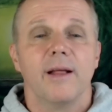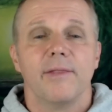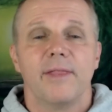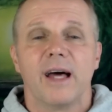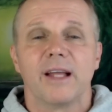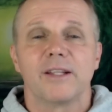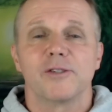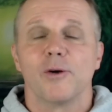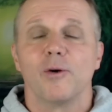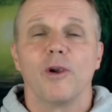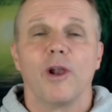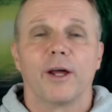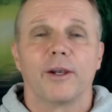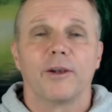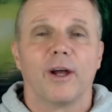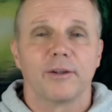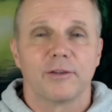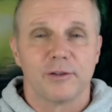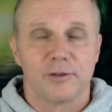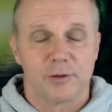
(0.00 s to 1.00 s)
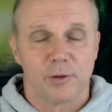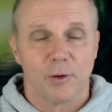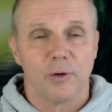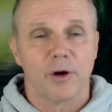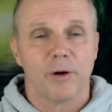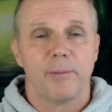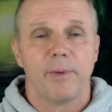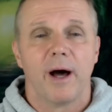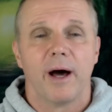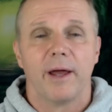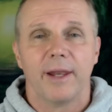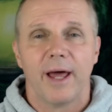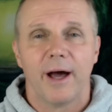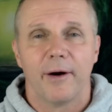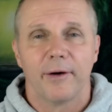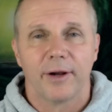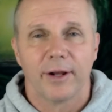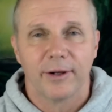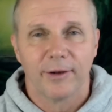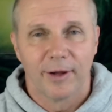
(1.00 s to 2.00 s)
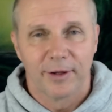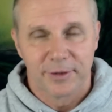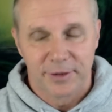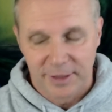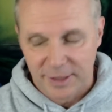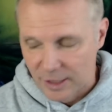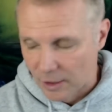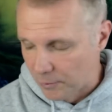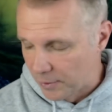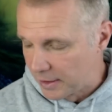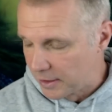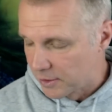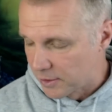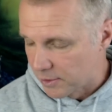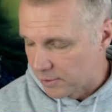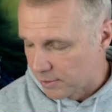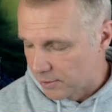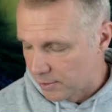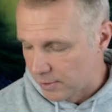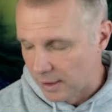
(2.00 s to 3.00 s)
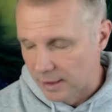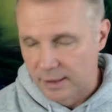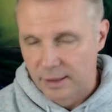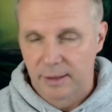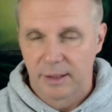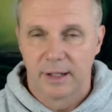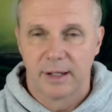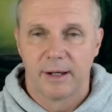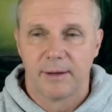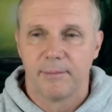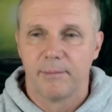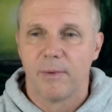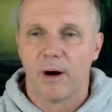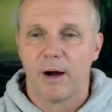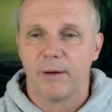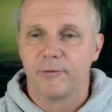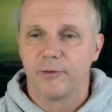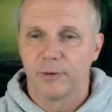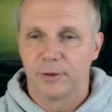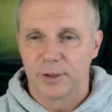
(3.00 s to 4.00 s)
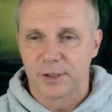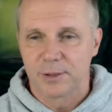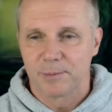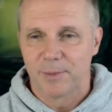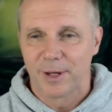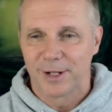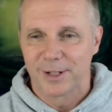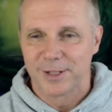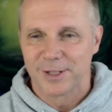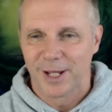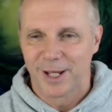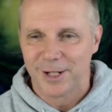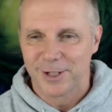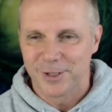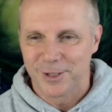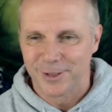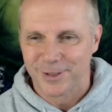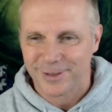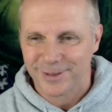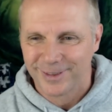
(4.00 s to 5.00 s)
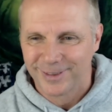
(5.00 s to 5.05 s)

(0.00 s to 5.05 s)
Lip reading: that's all I'd like to talk about now, and I'd like to go into a mindfulness meditation.